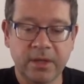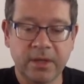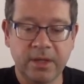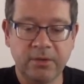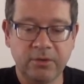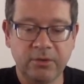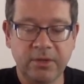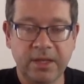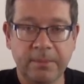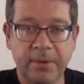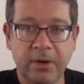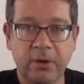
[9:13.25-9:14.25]
And you do
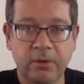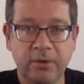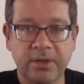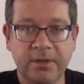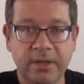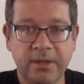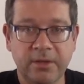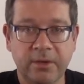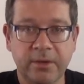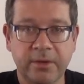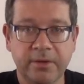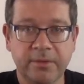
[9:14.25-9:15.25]
that by holding down the
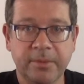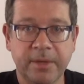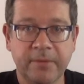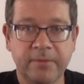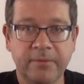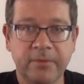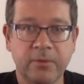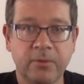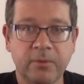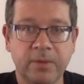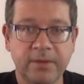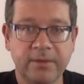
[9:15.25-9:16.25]
Oculus button for
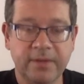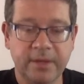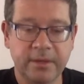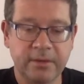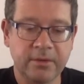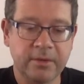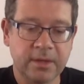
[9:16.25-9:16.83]
1 second.